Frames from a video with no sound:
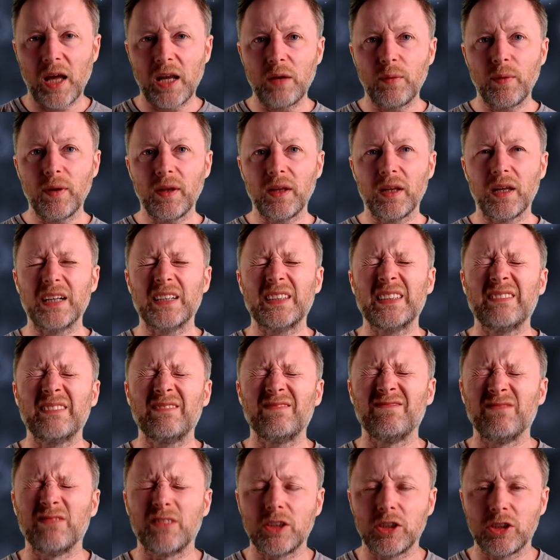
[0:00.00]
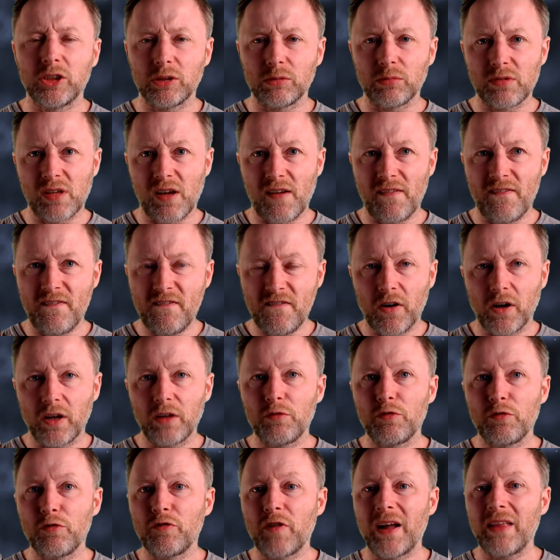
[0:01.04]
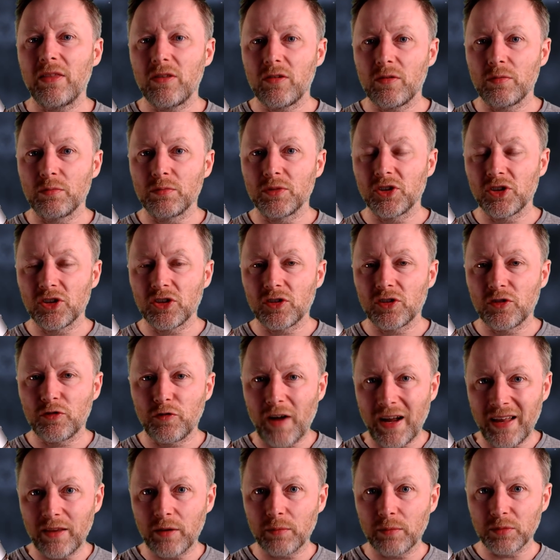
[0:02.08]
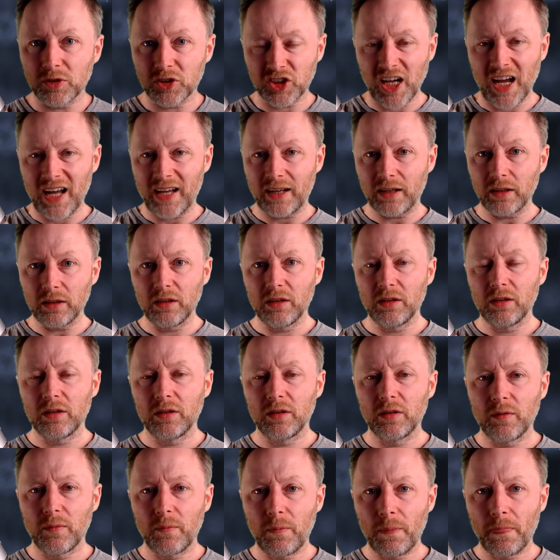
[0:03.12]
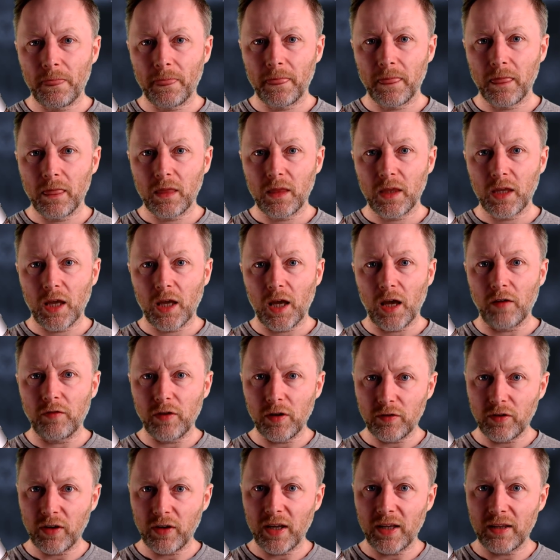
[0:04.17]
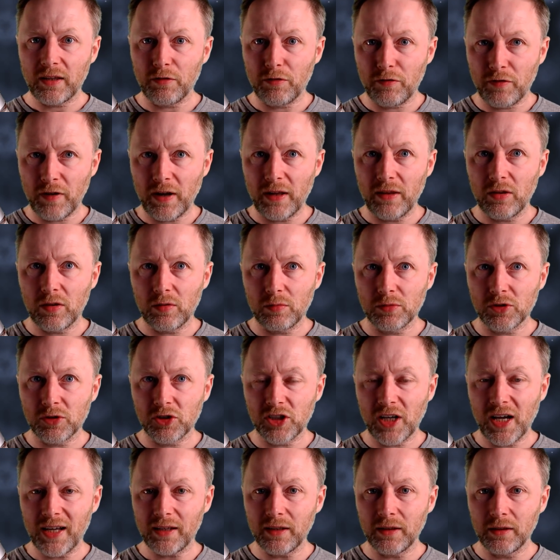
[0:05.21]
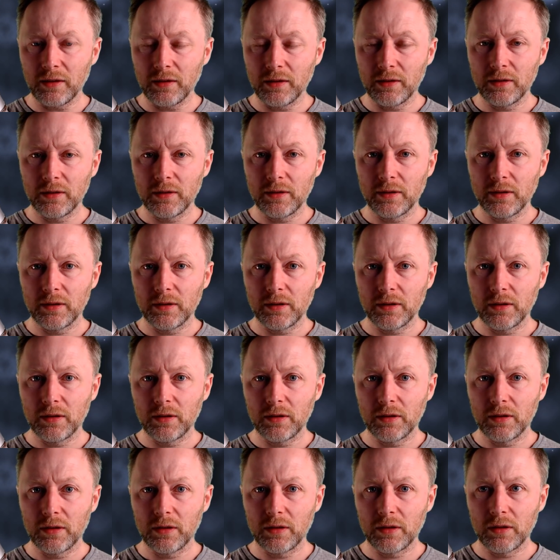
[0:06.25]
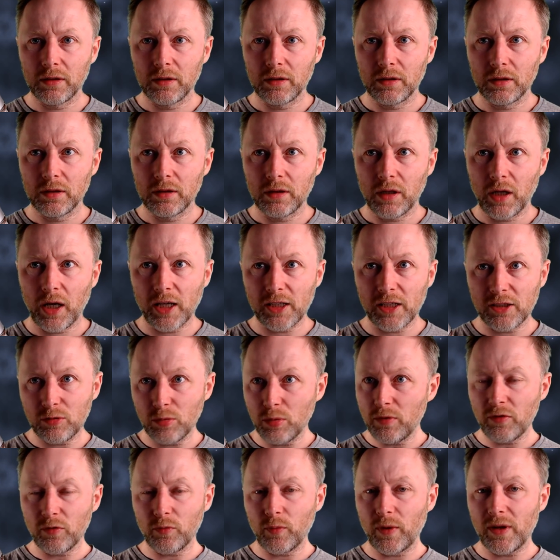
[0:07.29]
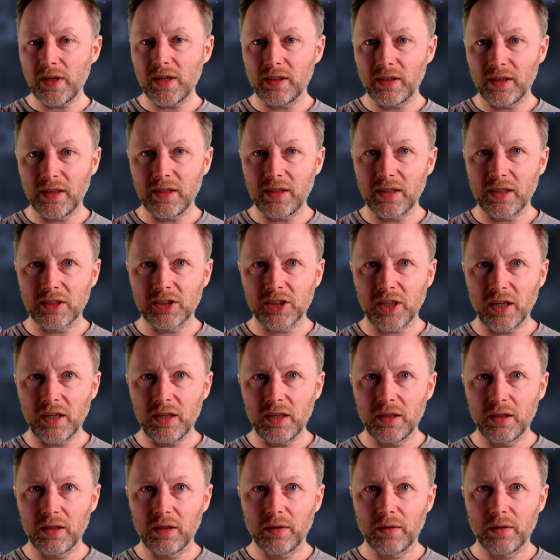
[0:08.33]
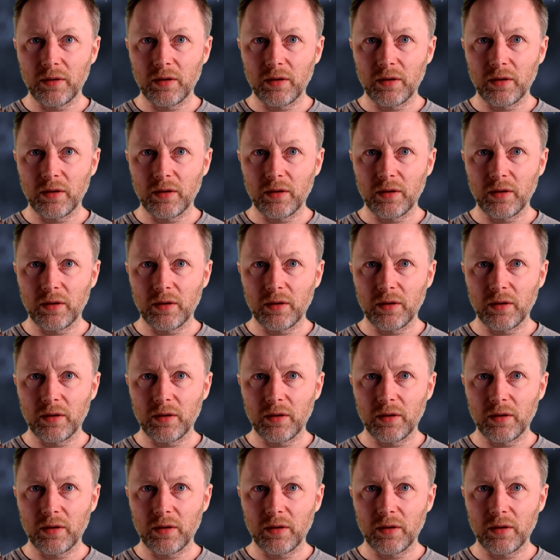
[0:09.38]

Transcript: And he went like, because it was like a fucking phantom shagger. Have you ever had the phantom shagger? It's not even when you're needing a shite.